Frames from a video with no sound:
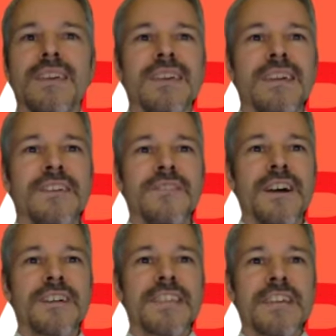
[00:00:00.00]
in the
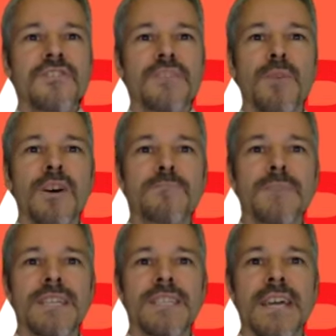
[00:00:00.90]
architecture
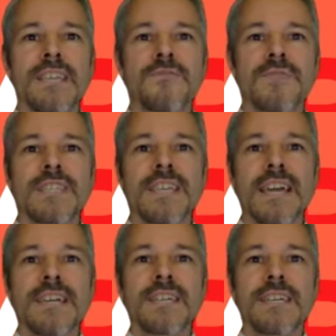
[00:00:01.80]
department at
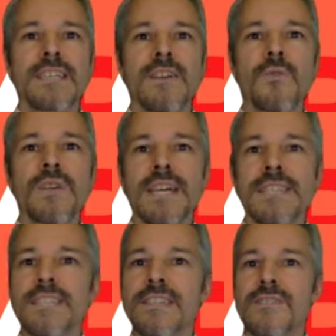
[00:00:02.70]
Unitec in Auckland.
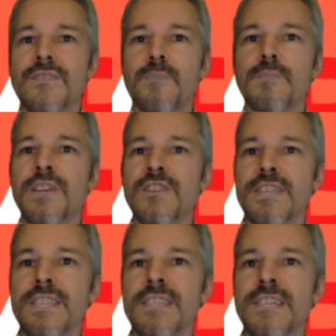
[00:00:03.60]
Her
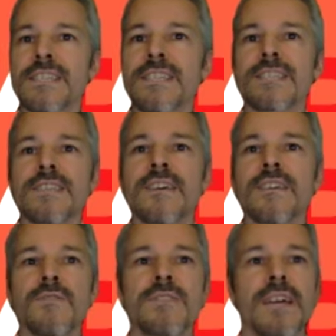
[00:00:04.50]
PhD thesis uh,
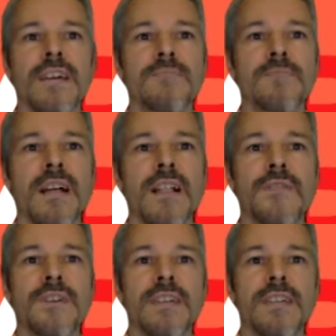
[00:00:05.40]
looked at
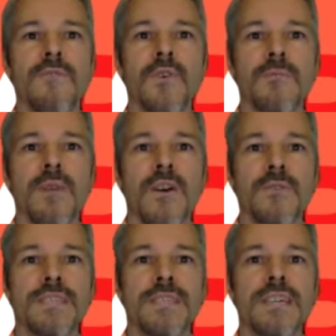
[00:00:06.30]
healthy and affordable
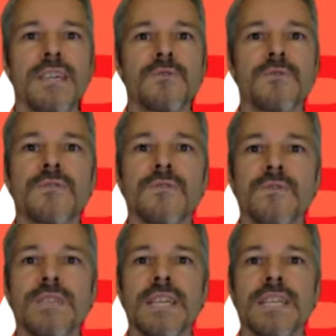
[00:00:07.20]
housing in New, New
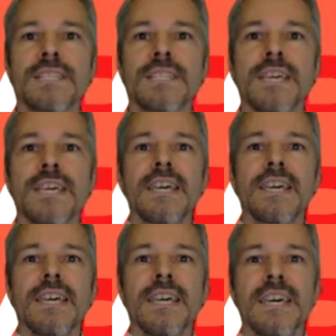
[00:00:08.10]
Zealand,
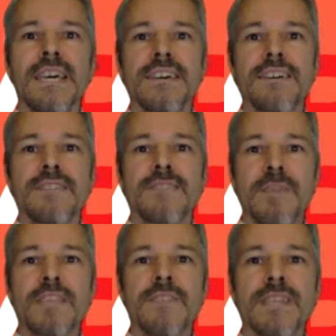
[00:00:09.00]
uh,
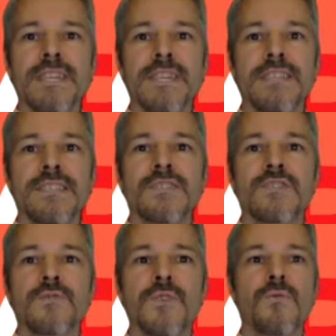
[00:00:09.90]
specifically
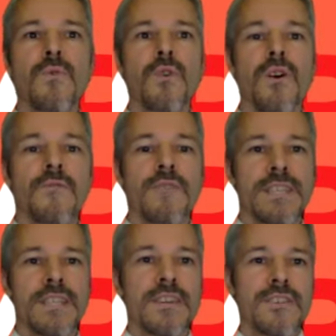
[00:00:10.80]
into the role of
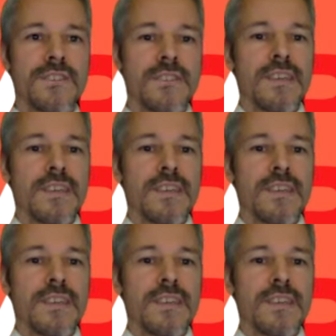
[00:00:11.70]
ventilation.